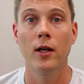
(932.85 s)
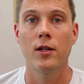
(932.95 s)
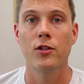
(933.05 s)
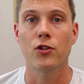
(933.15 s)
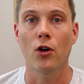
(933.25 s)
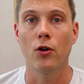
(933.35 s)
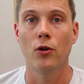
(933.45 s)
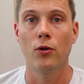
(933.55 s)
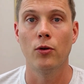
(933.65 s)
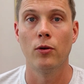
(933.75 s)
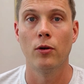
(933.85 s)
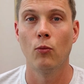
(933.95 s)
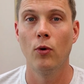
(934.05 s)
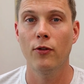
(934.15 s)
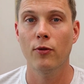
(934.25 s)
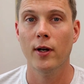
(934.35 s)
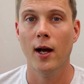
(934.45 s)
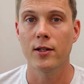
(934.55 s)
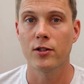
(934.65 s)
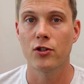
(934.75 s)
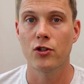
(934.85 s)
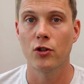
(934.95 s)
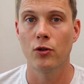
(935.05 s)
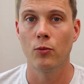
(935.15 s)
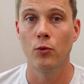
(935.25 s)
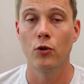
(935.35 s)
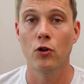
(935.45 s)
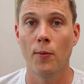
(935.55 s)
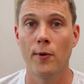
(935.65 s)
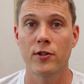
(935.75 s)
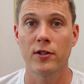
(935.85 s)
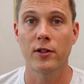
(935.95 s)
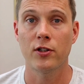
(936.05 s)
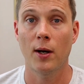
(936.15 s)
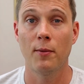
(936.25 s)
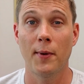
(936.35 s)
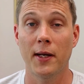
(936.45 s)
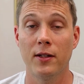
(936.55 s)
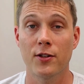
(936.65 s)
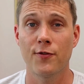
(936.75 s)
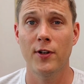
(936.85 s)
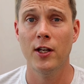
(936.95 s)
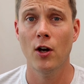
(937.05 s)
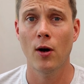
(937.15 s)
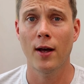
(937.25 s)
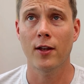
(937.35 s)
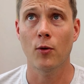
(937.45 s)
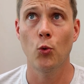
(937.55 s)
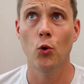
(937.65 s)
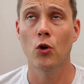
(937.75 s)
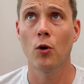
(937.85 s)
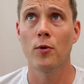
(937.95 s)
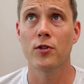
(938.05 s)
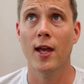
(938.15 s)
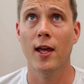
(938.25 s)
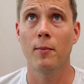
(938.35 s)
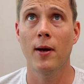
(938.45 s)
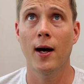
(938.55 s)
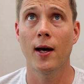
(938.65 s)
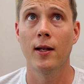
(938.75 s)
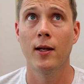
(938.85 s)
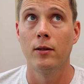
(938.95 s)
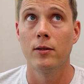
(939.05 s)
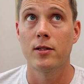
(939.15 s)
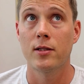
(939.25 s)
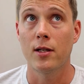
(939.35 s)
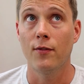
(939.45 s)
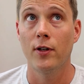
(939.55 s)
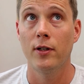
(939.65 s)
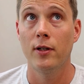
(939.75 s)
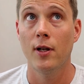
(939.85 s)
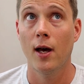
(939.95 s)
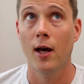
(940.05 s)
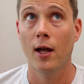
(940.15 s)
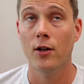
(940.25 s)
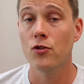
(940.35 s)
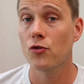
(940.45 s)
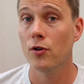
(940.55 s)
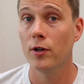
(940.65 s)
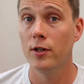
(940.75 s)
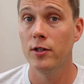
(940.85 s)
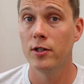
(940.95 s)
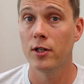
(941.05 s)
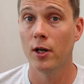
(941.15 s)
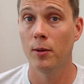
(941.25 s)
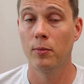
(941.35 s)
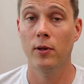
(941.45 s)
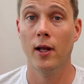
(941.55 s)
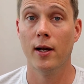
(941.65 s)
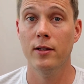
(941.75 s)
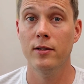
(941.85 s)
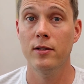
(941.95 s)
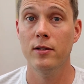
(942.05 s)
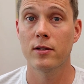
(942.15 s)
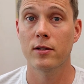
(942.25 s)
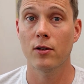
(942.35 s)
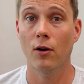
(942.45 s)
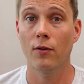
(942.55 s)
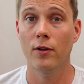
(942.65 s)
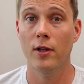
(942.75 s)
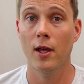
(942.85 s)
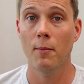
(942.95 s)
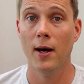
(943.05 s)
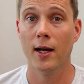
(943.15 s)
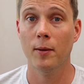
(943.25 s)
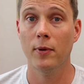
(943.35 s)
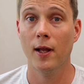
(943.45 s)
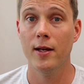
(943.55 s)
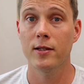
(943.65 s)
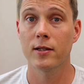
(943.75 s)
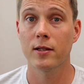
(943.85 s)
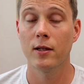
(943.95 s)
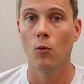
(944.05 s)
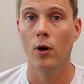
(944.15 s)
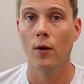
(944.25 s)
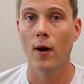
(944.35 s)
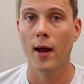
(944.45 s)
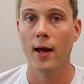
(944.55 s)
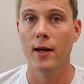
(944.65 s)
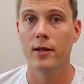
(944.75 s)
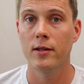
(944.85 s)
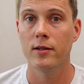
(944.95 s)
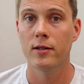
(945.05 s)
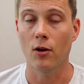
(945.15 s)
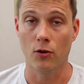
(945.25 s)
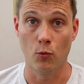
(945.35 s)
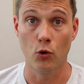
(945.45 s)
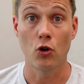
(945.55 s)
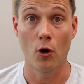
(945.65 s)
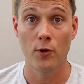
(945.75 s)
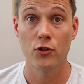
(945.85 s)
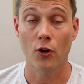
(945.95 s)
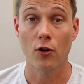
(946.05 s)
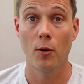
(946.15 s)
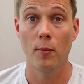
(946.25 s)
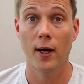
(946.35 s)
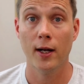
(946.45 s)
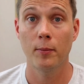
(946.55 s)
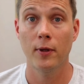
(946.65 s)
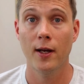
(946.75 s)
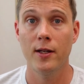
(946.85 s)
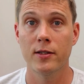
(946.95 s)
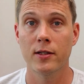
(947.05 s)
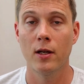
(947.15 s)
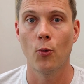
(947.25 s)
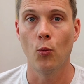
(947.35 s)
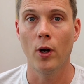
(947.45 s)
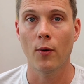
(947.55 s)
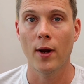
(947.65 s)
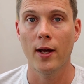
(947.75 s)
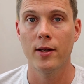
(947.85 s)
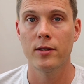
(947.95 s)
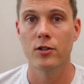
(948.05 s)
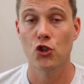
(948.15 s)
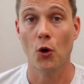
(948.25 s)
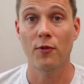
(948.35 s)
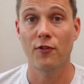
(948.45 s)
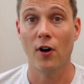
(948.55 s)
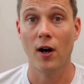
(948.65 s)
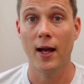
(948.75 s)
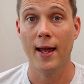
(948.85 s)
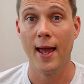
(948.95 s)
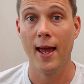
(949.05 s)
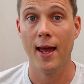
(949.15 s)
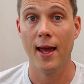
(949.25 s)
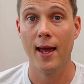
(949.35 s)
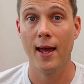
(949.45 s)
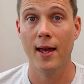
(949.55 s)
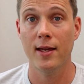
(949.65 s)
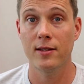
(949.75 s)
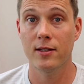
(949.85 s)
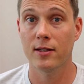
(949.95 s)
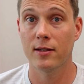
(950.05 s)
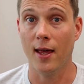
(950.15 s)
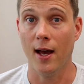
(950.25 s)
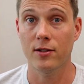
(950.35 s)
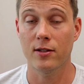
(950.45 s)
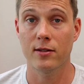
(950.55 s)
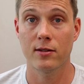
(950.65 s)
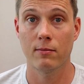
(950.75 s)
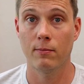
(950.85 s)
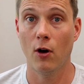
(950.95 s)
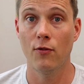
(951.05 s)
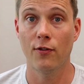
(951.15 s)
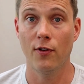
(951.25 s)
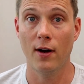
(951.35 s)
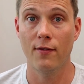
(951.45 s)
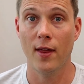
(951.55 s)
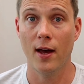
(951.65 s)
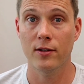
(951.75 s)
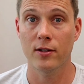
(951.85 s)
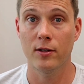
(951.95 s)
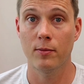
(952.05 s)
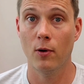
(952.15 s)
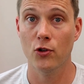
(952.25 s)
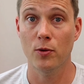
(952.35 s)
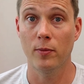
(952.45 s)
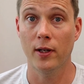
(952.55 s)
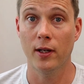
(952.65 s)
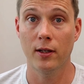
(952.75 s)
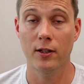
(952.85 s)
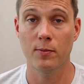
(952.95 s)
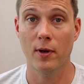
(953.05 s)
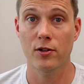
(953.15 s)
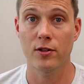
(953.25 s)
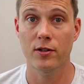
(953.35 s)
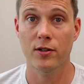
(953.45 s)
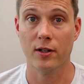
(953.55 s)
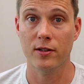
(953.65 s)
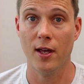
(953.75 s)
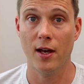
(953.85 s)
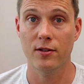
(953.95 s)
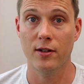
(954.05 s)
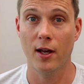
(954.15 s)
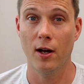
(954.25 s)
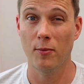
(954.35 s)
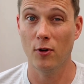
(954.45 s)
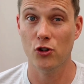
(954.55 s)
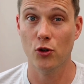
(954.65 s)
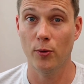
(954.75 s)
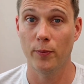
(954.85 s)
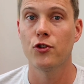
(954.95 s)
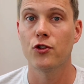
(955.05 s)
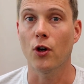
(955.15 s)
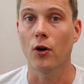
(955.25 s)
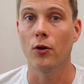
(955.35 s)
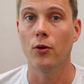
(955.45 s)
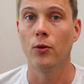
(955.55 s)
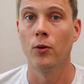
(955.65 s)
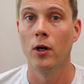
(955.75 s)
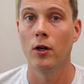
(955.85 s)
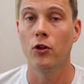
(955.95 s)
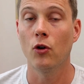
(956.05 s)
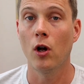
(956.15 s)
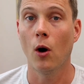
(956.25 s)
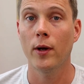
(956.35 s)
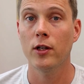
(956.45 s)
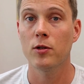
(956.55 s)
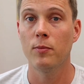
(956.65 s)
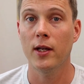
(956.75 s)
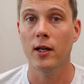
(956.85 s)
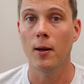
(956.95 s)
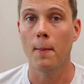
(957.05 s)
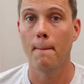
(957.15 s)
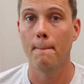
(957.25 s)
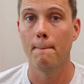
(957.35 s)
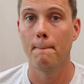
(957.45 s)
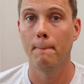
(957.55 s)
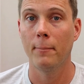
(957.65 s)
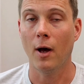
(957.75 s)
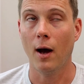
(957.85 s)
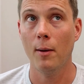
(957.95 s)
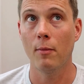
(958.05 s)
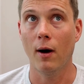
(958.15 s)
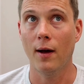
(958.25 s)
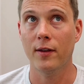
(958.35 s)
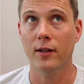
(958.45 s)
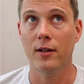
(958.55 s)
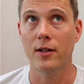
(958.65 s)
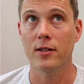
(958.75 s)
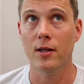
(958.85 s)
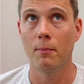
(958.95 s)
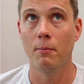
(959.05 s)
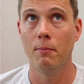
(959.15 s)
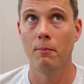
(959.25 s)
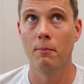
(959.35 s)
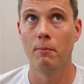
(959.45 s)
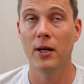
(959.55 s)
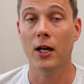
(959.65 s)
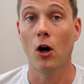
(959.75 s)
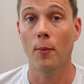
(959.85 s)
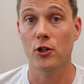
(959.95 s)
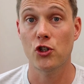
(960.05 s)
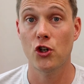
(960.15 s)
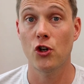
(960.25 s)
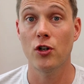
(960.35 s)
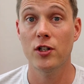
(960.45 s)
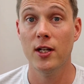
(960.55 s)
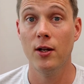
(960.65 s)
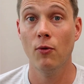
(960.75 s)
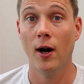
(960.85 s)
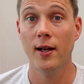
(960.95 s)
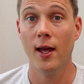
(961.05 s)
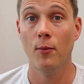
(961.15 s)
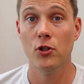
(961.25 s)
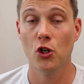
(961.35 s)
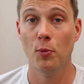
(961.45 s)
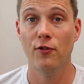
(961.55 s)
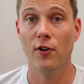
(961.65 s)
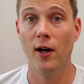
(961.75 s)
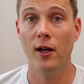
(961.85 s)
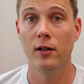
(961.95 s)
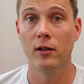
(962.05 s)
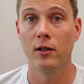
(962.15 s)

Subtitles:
So with regards to WooCommerce at the time of making this video, I think WooCommerce had about 700 plugins on their marketplace, whereas on the WooCommerce.com marketplace, whereas Shopify has thousands, over 5,000, possibly as much as 6,000 now, I'm not sure. So you're going to be in I think that there's a bigger opportunity right now with Shopify,